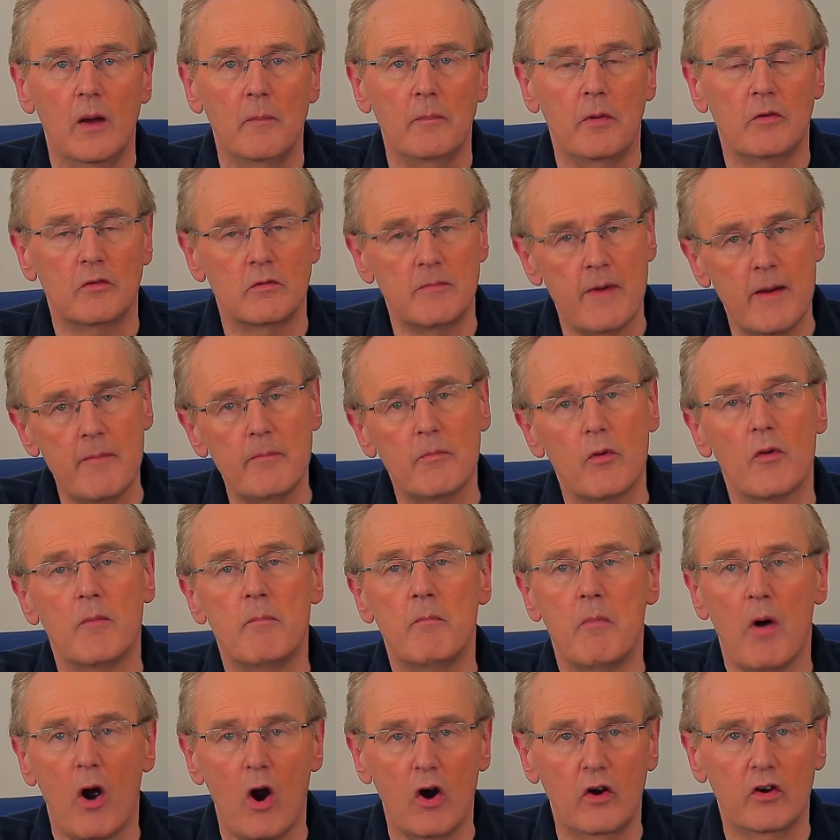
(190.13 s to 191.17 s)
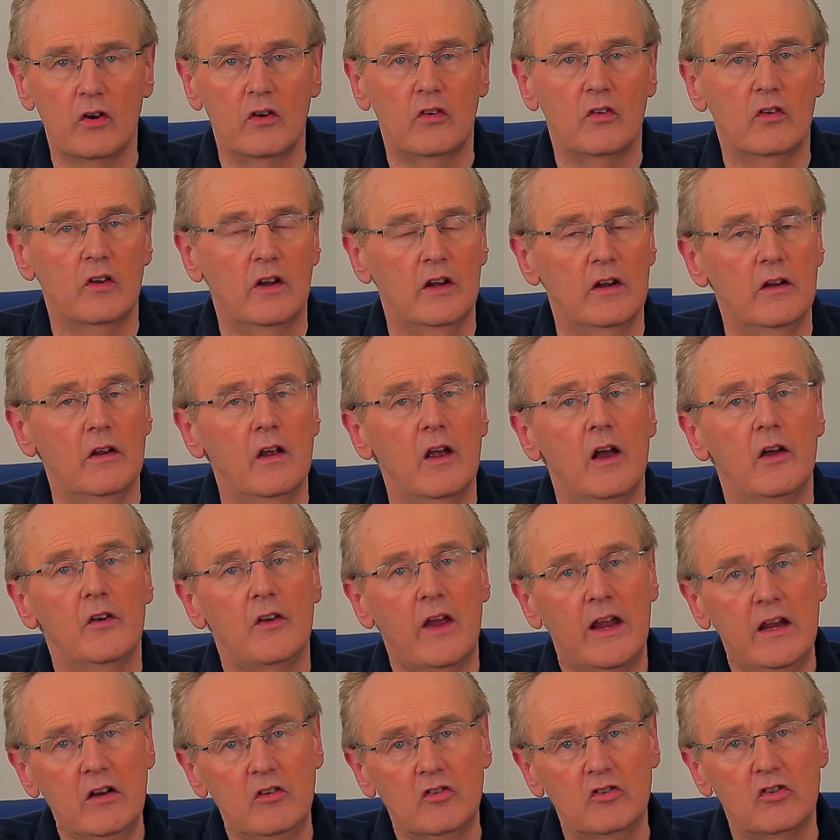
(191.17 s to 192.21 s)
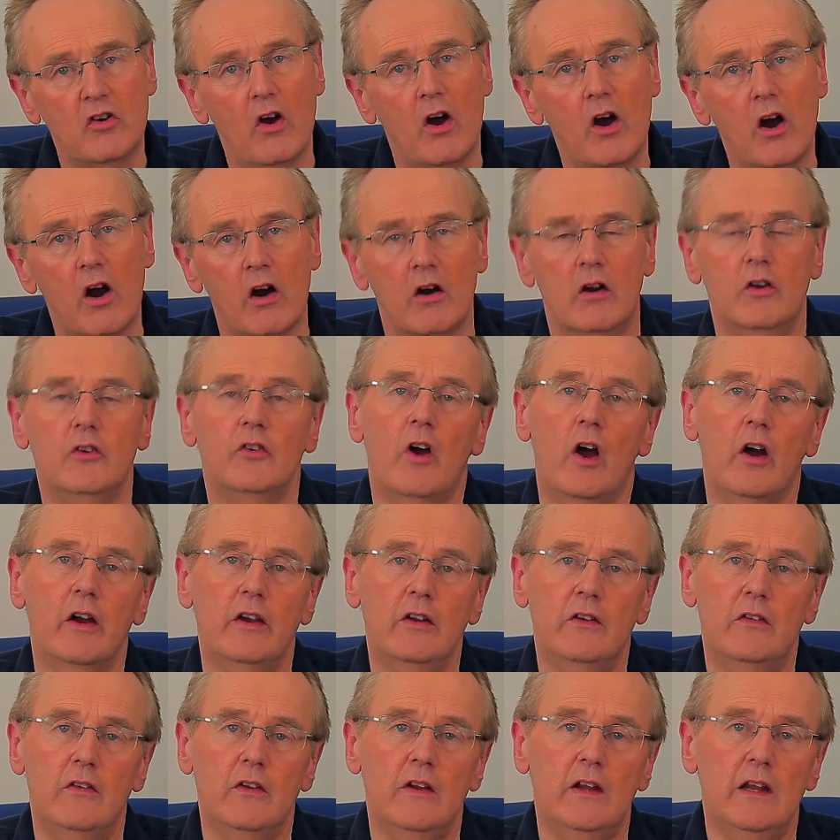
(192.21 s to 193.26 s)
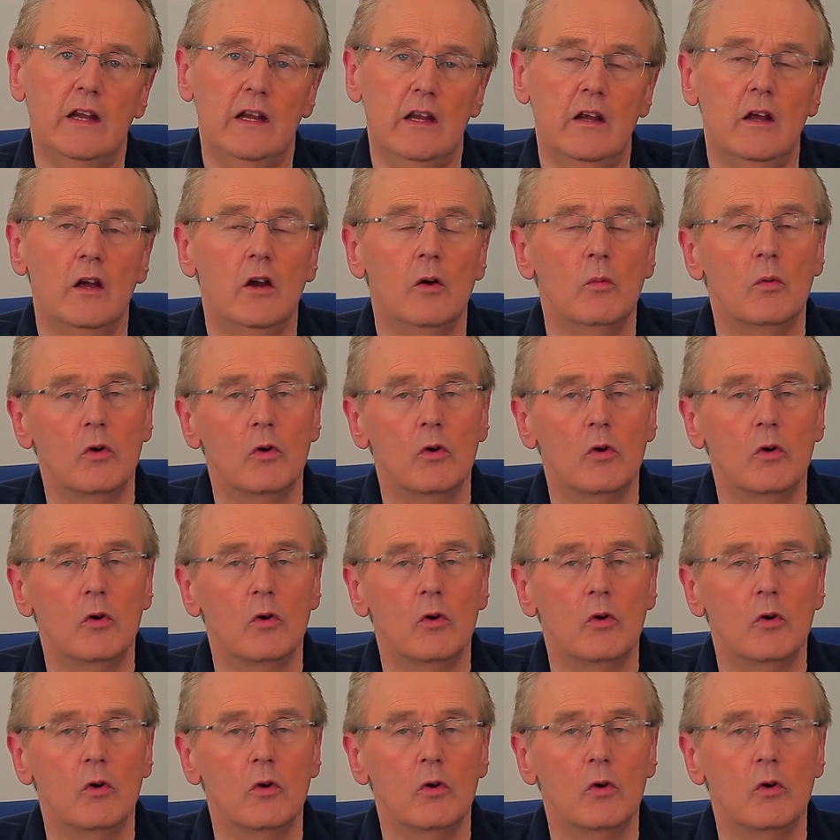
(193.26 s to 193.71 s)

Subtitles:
But remember that marketing and HR and IT